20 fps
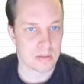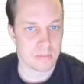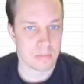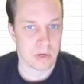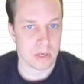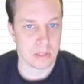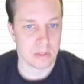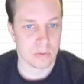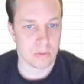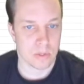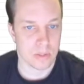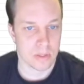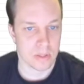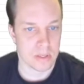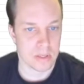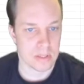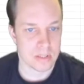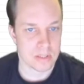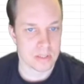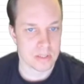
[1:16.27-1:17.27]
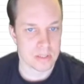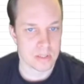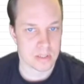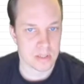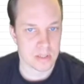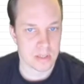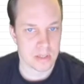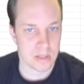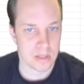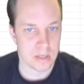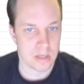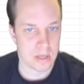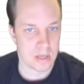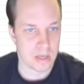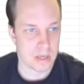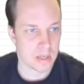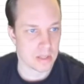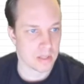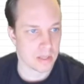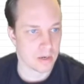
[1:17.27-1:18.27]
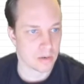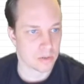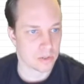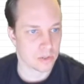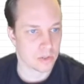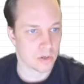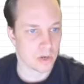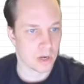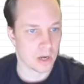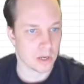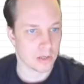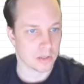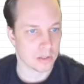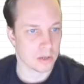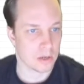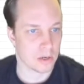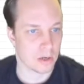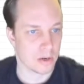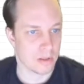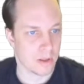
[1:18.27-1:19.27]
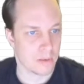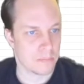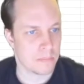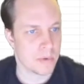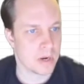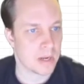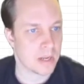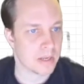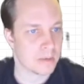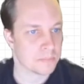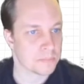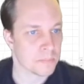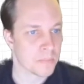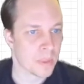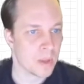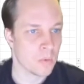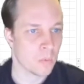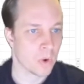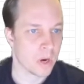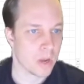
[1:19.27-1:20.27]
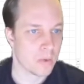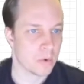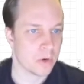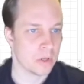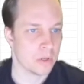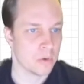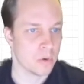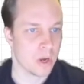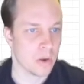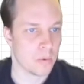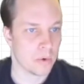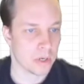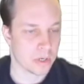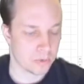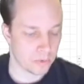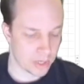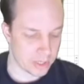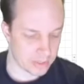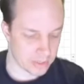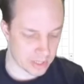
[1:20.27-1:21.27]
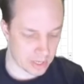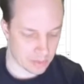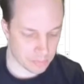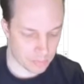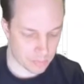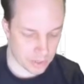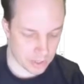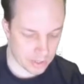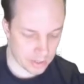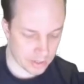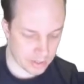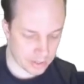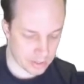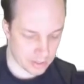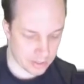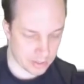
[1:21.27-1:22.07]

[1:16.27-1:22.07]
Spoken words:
by doing this, and then also uncolor them. And what I want to do, I want to create an app where